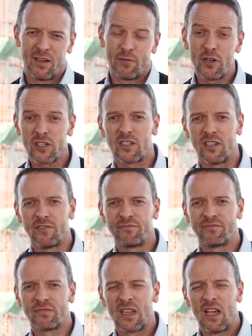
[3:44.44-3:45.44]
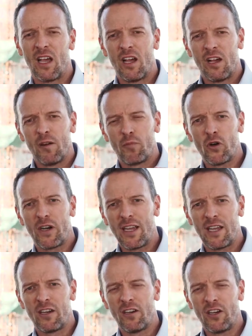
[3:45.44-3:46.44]
Firstly, put
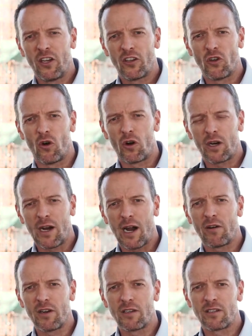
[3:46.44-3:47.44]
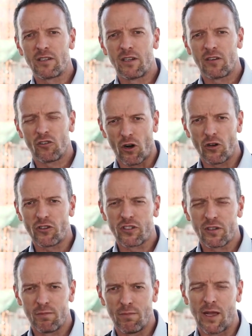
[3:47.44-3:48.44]
in your current
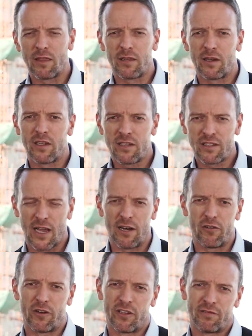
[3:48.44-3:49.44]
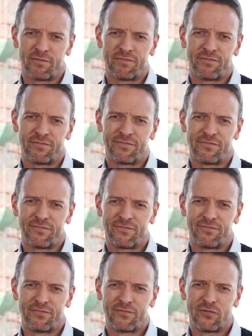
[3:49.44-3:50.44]
gross monthly salary.
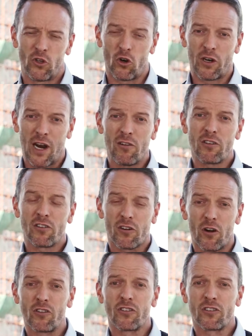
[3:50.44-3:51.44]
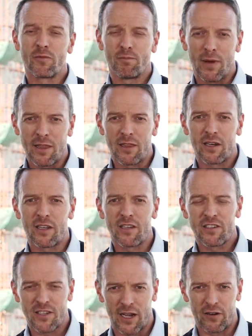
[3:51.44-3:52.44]
Your current gross monthly
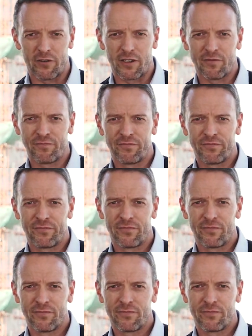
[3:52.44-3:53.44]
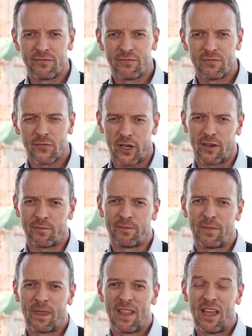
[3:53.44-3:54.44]
salary. Okay,
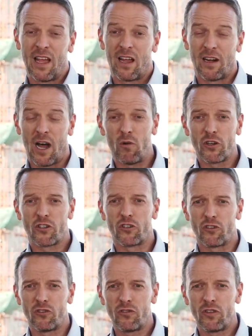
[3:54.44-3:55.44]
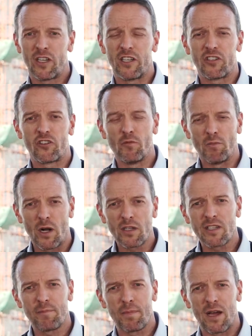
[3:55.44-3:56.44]
now what you do is you
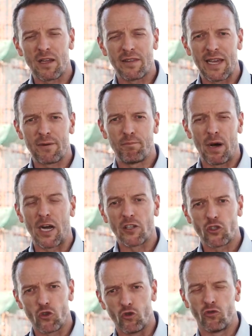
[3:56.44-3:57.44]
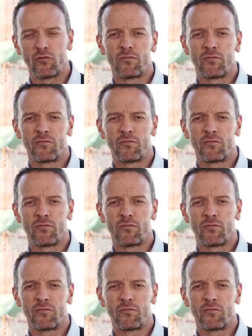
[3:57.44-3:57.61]
multiply that by 2.